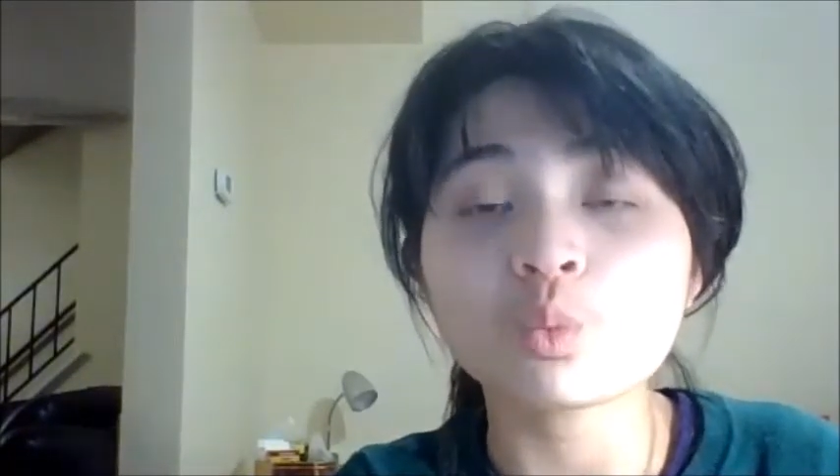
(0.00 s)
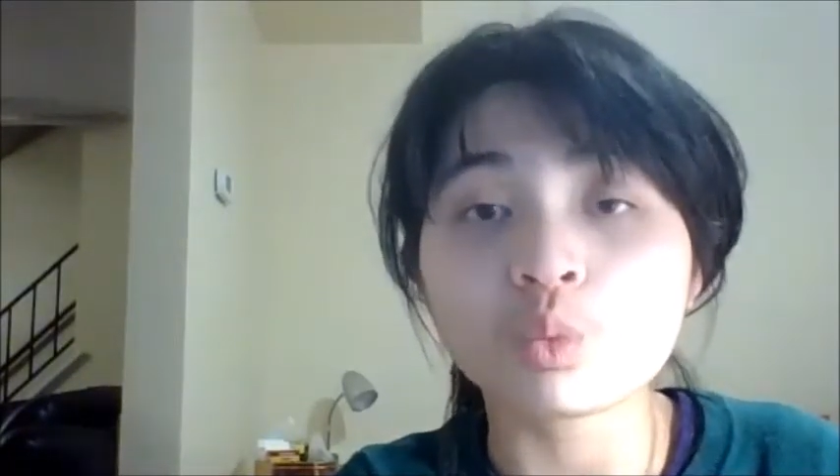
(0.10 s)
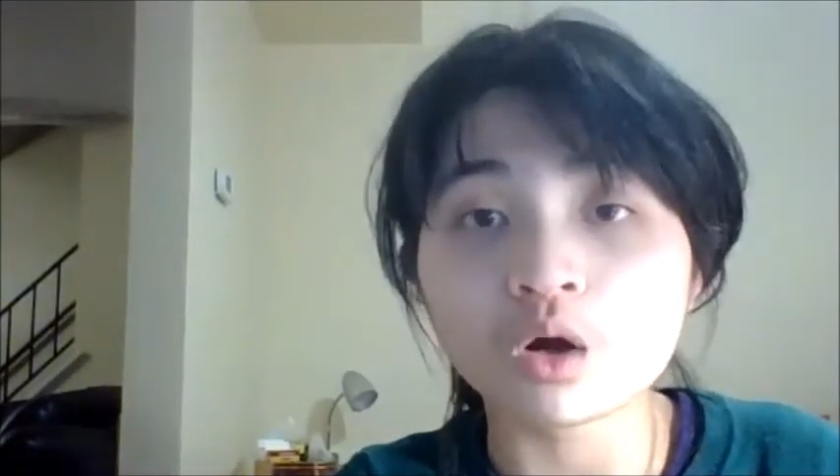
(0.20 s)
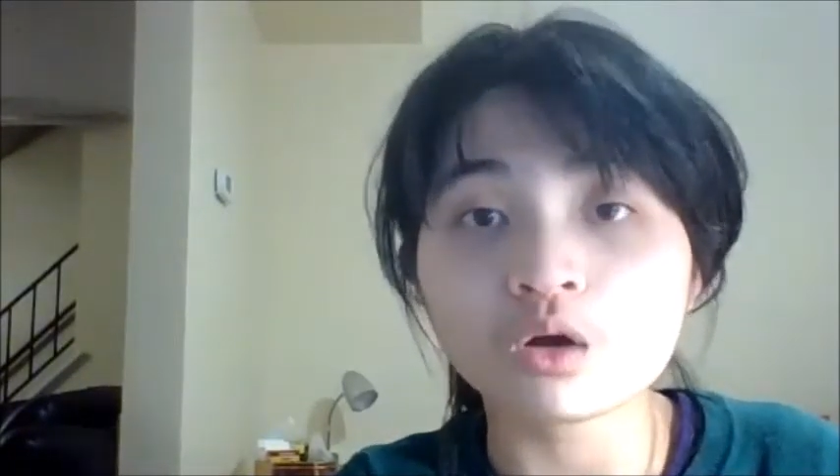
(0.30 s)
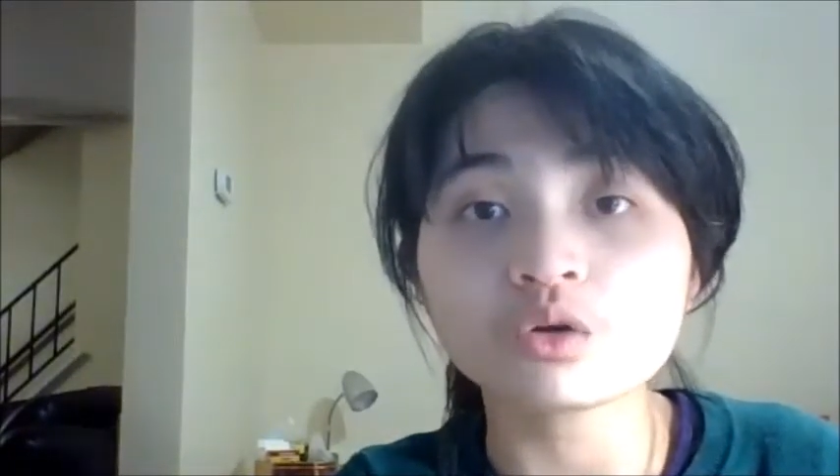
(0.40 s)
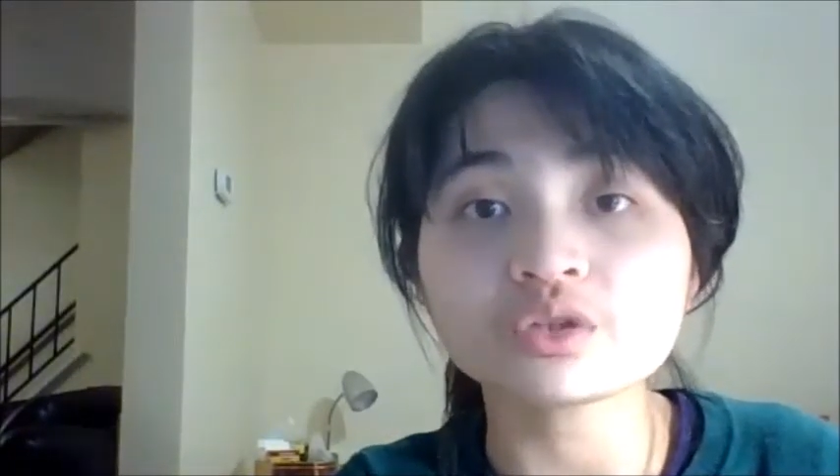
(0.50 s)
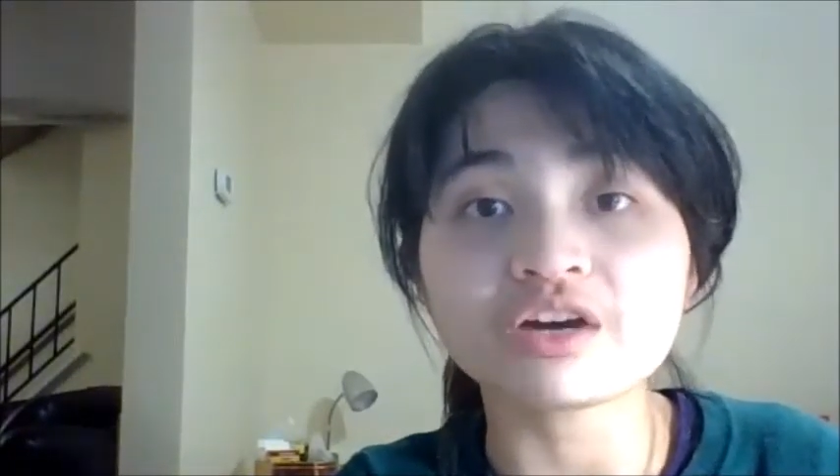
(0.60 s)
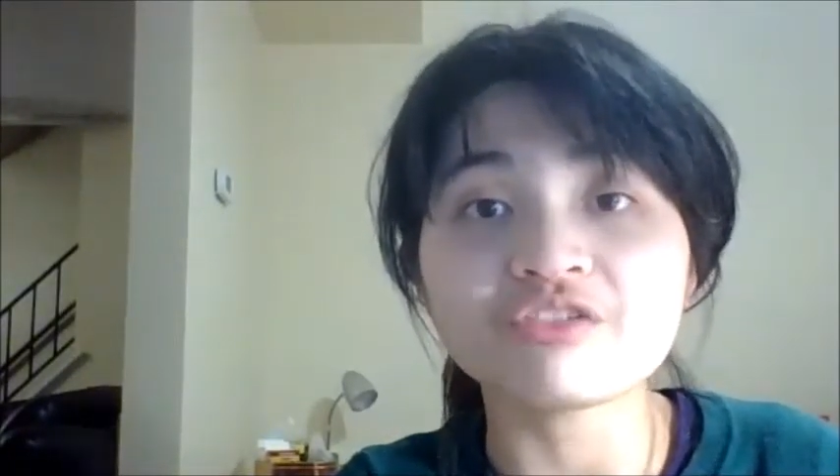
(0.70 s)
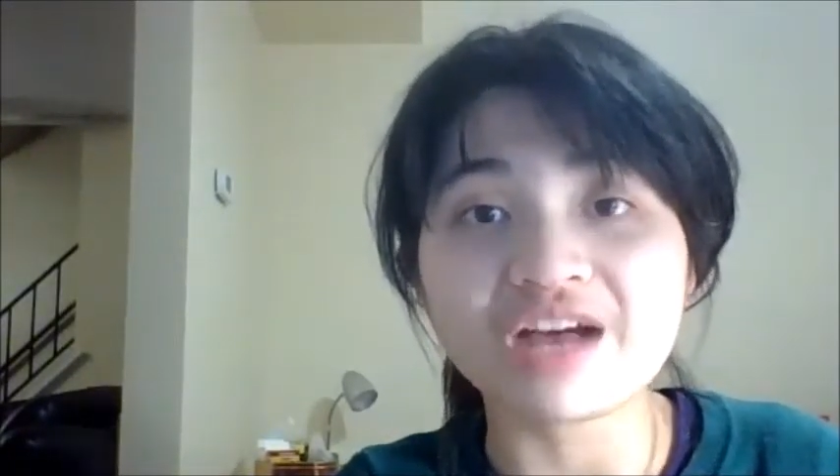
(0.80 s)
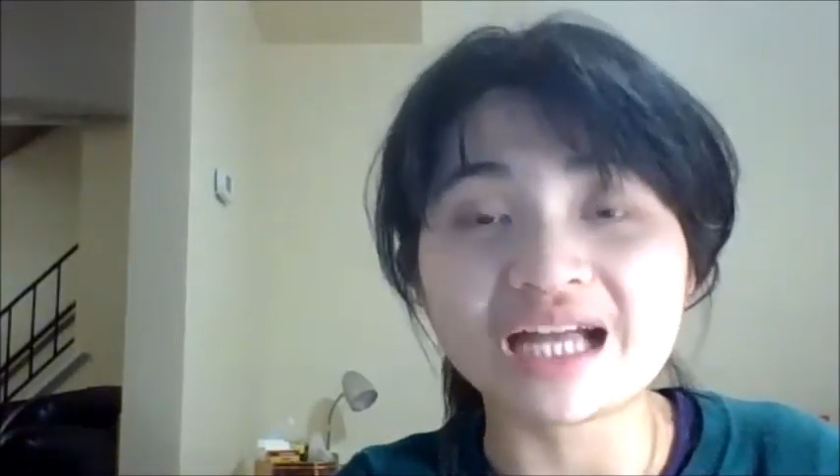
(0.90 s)
world
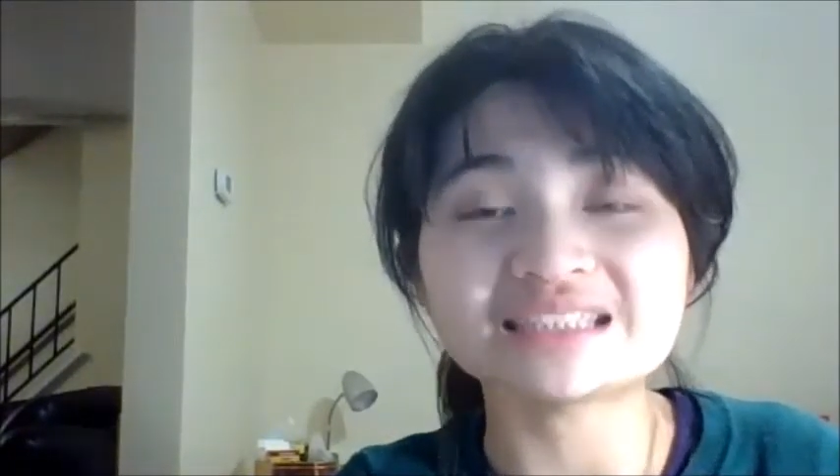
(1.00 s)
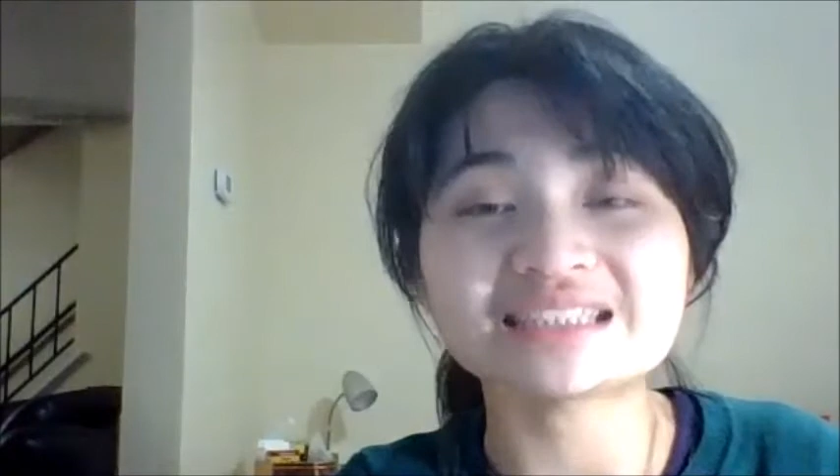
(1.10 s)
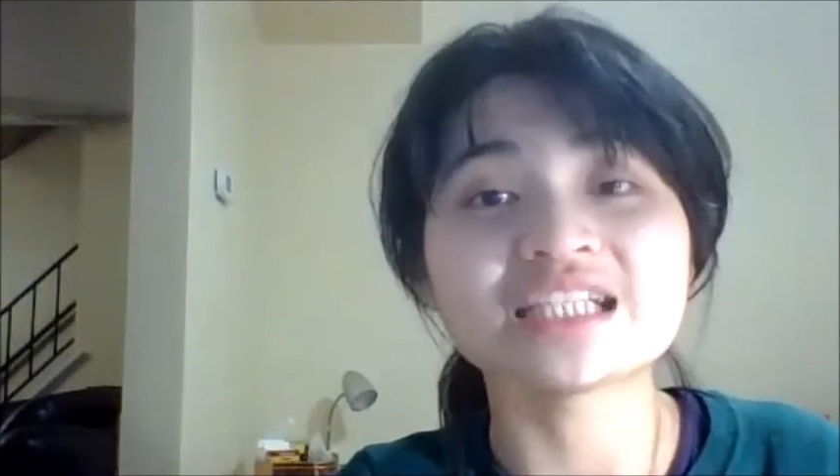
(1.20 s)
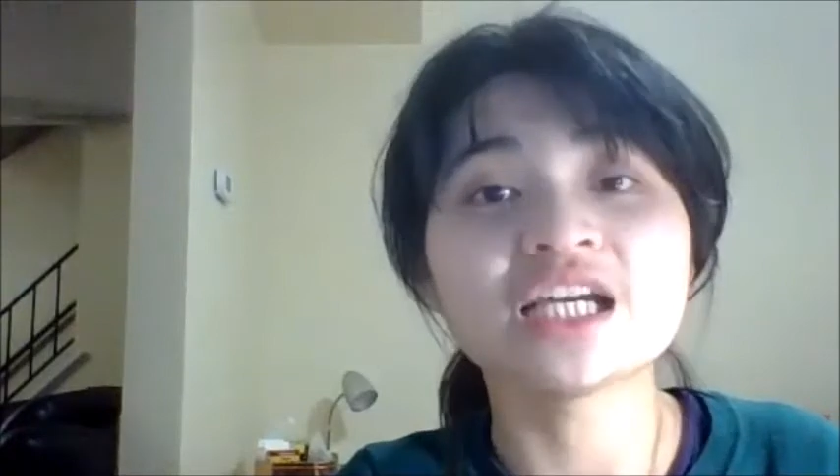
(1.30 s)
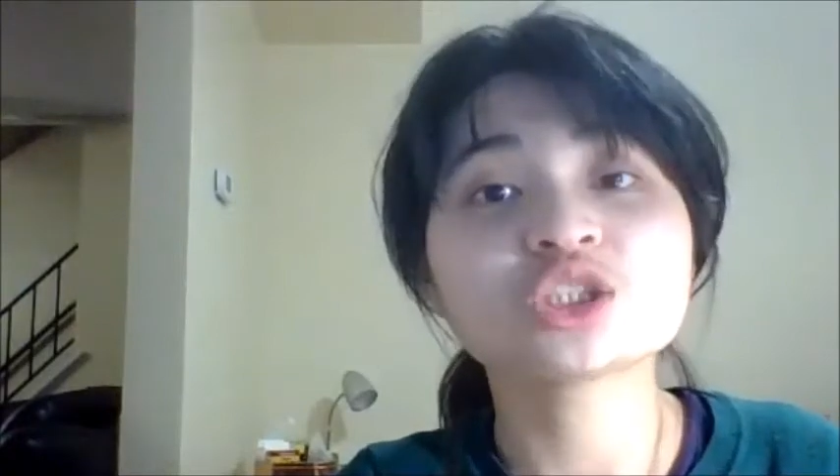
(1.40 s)
events